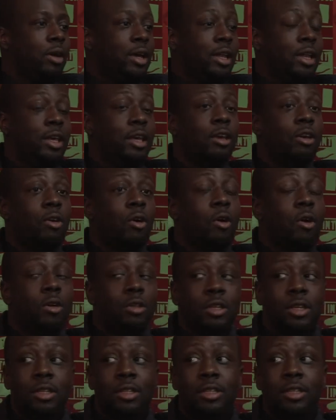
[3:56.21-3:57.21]
and he called
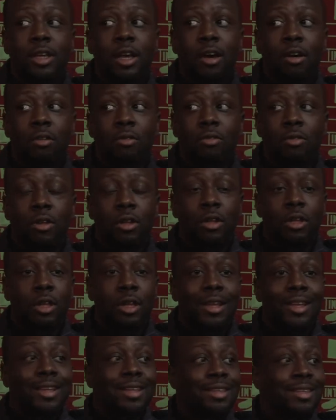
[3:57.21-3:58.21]
himself
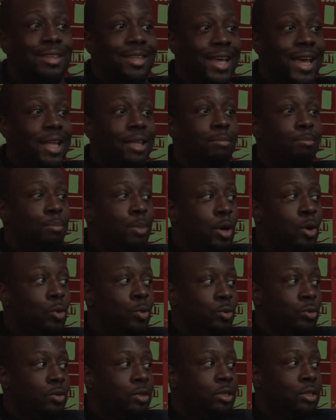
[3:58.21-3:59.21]
Dead
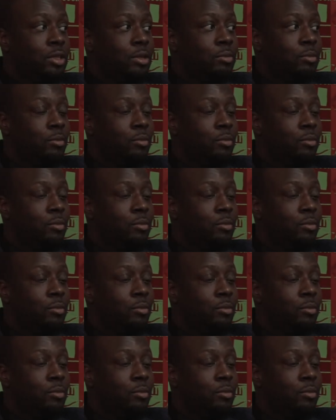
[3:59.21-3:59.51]
Bones